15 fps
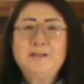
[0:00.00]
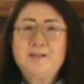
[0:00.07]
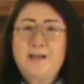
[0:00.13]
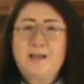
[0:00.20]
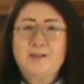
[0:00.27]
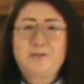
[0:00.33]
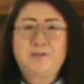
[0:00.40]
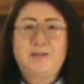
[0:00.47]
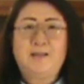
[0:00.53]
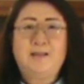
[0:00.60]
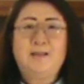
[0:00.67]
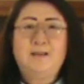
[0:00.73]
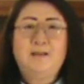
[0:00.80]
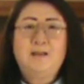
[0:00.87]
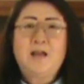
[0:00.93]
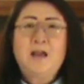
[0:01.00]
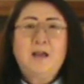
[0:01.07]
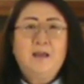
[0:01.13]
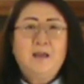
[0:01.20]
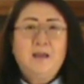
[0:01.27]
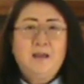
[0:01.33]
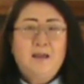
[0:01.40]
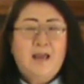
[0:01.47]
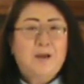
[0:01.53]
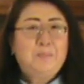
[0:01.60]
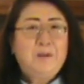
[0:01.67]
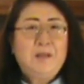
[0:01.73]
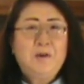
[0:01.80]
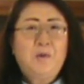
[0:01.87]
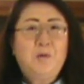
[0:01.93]
and tasty.
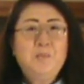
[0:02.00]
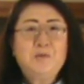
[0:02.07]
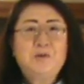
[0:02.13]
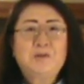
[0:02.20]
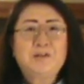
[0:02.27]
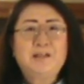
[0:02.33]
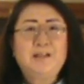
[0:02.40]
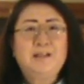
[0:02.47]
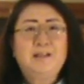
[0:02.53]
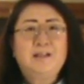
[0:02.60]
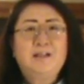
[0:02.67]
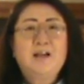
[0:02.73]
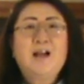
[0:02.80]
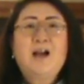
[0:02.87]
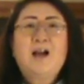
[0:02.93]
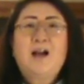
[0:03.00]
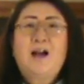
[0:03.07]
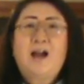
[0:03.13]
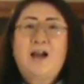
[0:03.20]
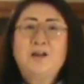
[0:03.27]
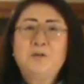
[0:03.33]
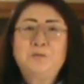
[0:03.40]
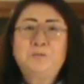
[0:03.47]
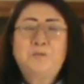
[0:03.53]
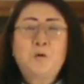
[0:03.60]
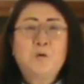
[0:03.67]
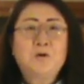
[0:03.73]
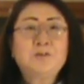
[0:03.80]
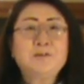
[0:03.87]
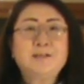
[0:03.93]
Happy home cooking! I look
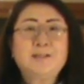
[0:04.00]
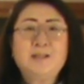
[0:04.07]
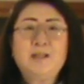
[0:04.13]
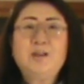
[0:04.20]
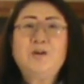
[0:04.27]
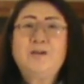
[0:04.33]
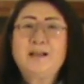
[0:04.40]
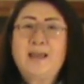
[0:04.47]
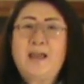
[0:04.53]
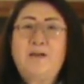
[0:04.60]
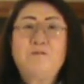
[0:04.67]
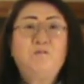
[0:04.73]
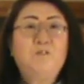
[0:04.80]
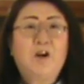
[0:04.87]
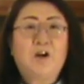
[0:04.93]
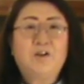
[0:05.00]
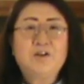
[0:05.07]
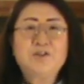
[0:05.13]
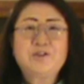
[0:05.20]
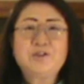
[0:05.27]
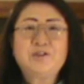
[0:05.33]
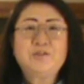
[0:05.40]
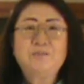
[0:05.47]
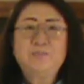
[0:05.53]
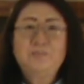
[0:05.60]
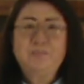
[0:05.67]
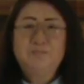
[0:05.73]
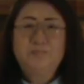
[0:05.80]
forward to seeing you again very soon.